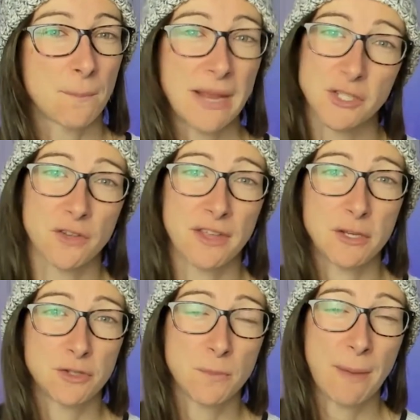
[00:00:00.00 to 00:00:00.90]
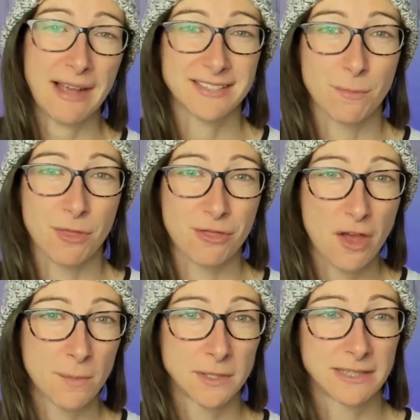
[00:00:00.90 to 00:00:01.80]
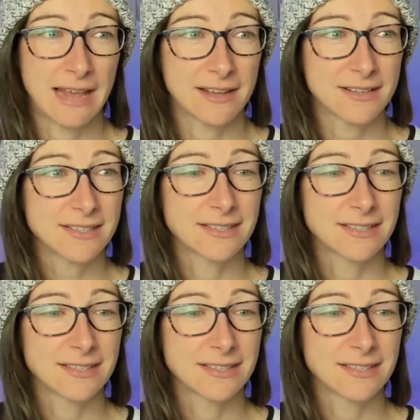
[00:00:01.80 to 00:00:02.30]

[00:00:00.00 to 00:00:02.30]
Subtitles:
make sure that you do pack some thermal layers.